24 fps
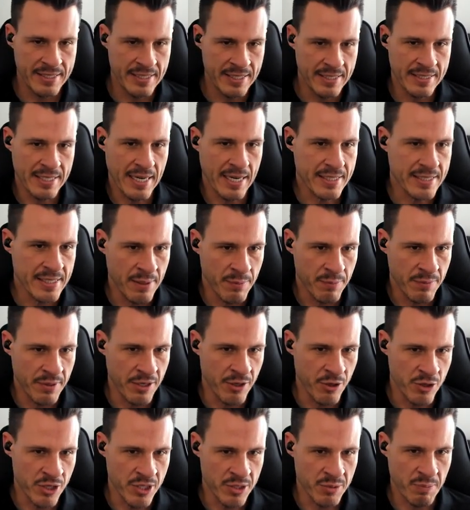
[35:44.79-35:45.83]
the exact same thing.
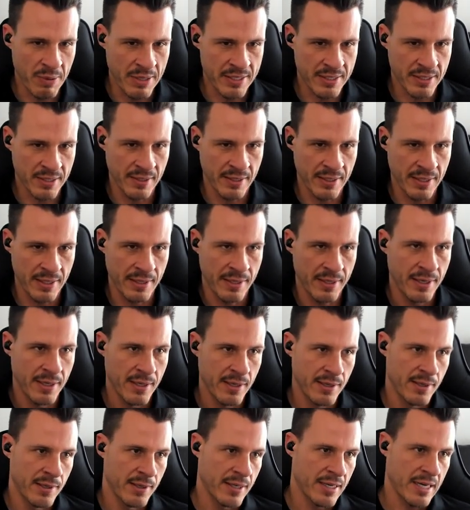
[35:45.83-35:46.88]
You're just basically
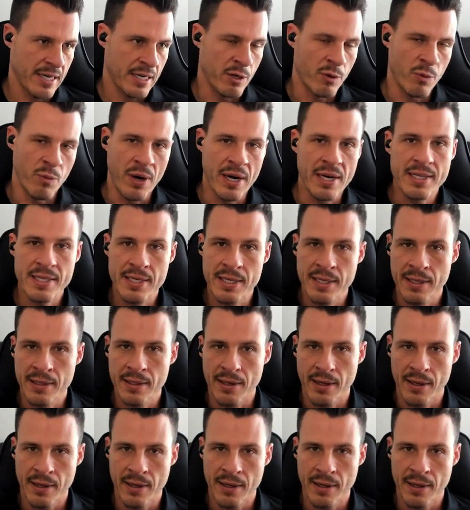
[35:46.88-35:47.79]
kind of renting a